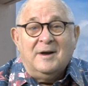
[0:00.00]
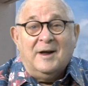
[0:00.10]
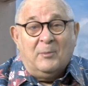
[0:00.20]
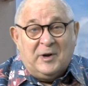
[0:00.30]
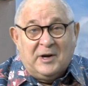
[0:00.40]

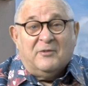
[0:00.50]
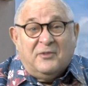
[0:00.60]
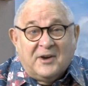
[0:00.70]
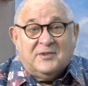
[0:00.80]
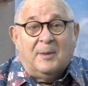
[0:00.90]
and we need to
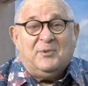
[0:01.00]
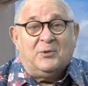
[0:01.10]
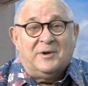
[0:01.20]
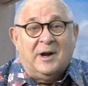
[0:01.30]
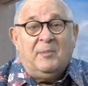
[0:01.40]
face up to
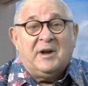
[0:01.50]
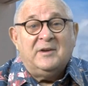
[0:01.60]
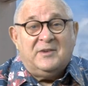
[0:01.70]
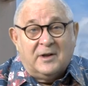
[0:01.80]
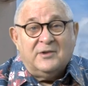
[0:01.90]
it and make
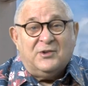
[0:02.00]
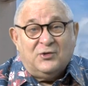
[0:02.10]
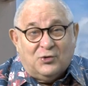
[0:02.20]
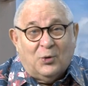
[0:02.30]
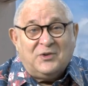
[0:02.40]
intelligent
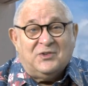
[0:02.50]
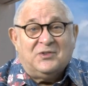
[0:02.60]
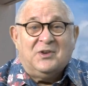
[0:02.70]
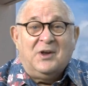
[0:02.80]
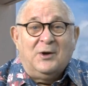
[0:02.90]

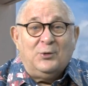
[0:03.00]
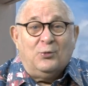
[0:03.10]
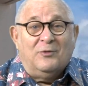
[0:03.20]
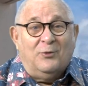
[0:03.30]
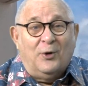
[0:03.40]
choices
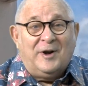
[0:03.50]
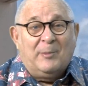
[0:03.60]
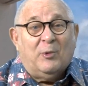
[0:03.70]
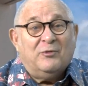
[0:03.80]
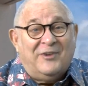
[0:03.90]
to avoid a
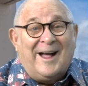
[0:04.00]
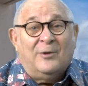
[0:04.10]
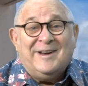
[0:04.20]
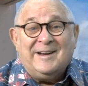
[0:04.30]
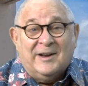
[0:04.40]

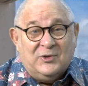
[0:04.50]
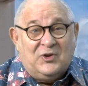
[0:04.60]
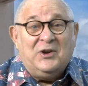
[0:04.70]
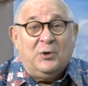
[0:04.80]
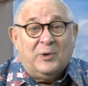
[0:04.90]
profound and
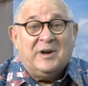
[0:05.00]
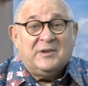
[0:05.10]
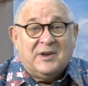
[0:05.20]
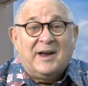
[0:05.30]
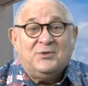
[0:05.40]
continuing
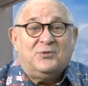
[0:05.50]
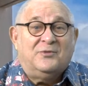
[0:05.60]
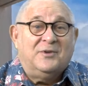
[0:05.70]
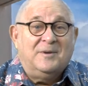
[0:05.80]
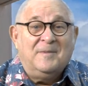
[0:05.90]

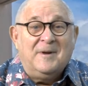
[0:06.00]
catastrophe.